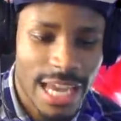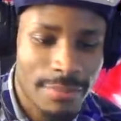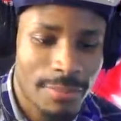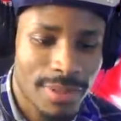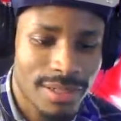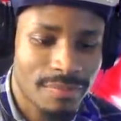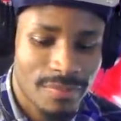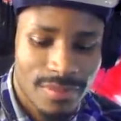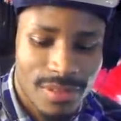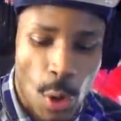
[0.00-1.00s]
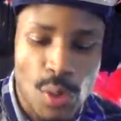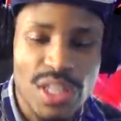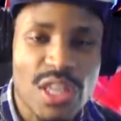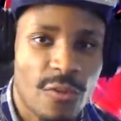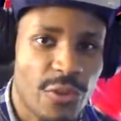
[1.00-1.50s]
came out, but
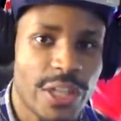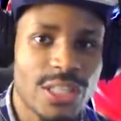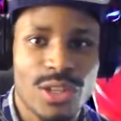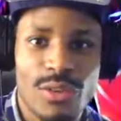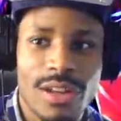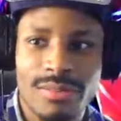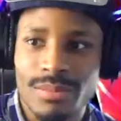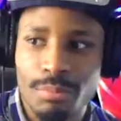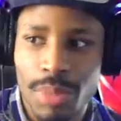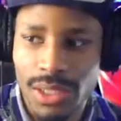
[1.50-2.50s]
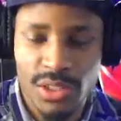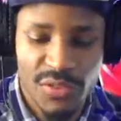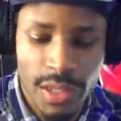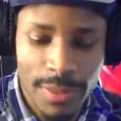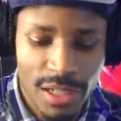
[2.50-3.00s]
only the free 21 boss
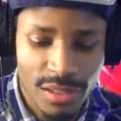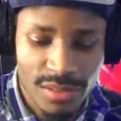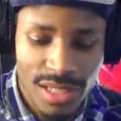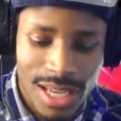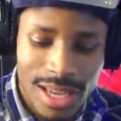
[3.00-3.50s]
female.